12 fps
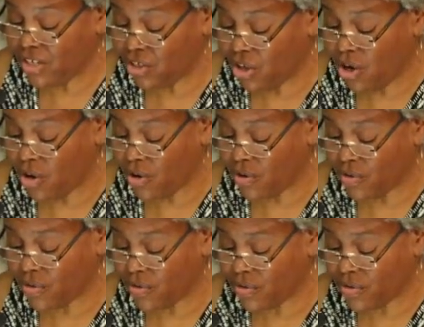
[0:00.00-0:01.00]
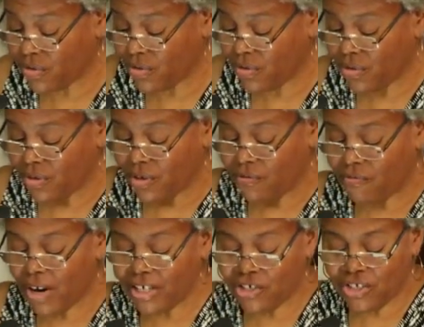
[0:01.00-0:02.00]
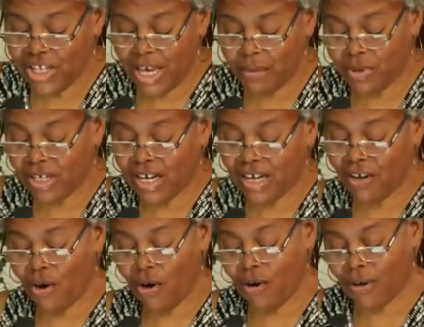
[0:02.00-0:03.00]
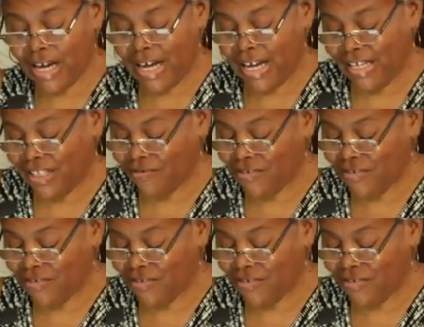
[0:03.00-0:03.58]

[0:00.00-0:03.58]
tall. Roger's able to cut all kinds of